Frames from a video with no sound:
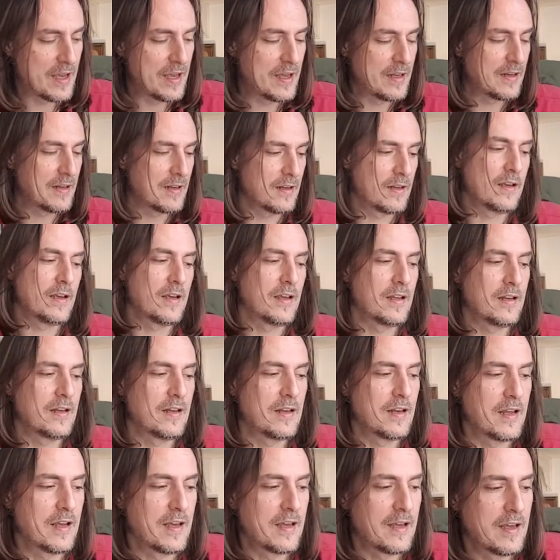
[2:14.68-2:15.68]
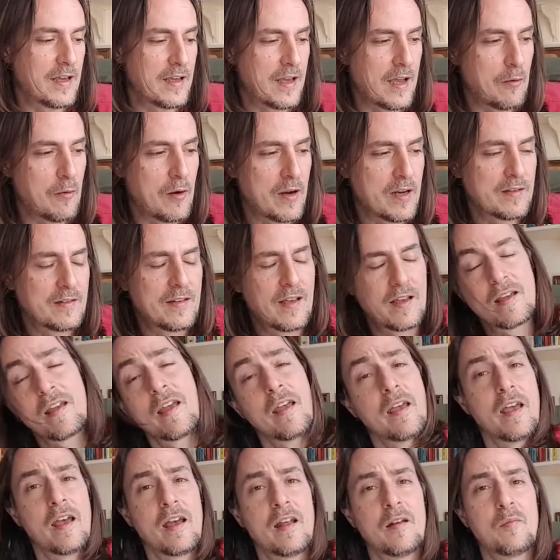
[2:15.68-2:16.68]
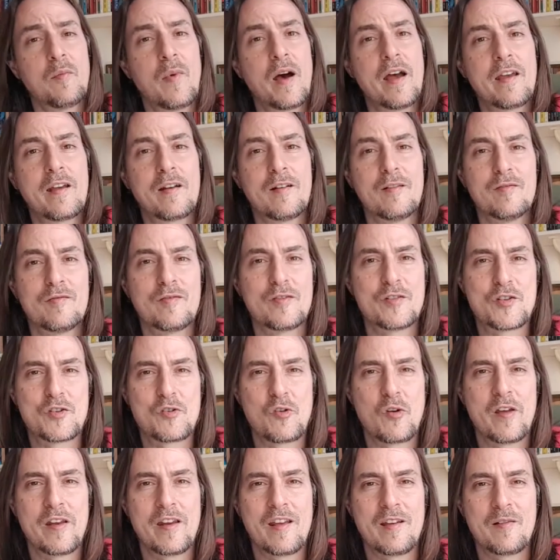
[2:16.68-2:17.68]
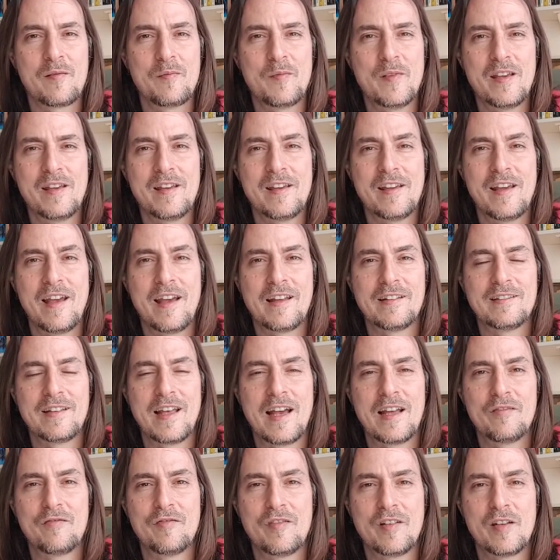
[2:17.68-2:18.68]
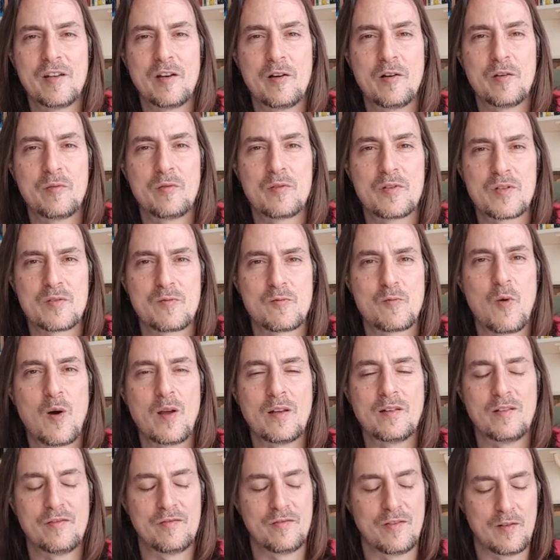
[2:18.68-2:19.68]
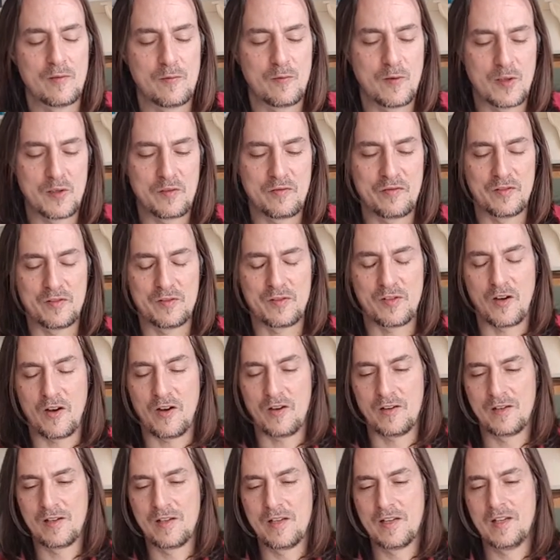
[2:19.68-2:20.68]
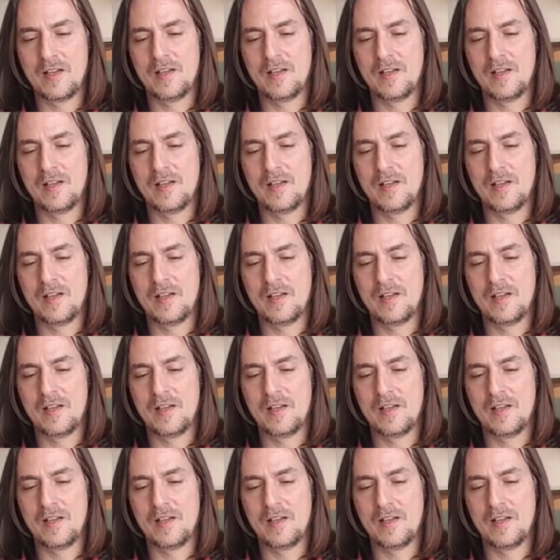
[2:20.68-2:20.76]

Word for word: And, and uh, I want to thank again Michael for joining me at that video. It was wonderful, wonderful talk.